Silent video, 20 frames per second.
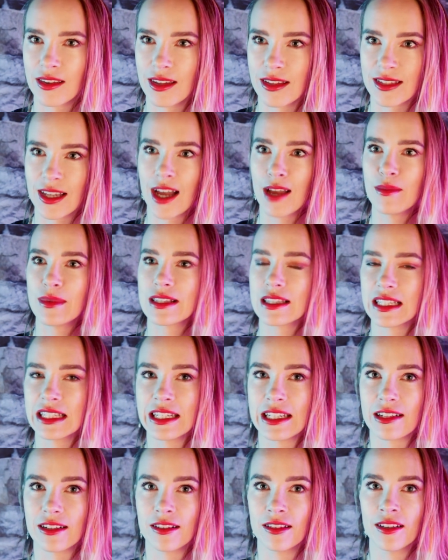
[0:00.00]
that time is
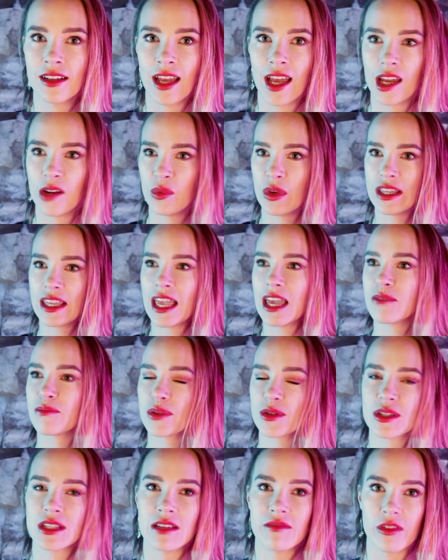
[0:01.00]
linear and we can't
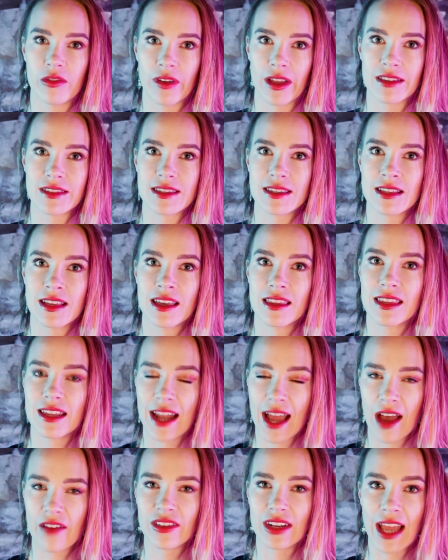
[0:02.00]
perceive events that
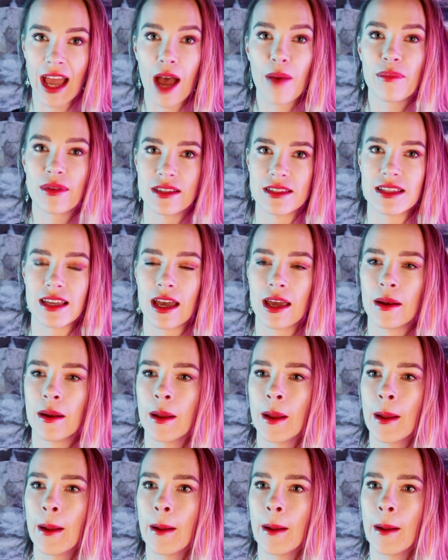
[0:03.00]
haven't happened yet,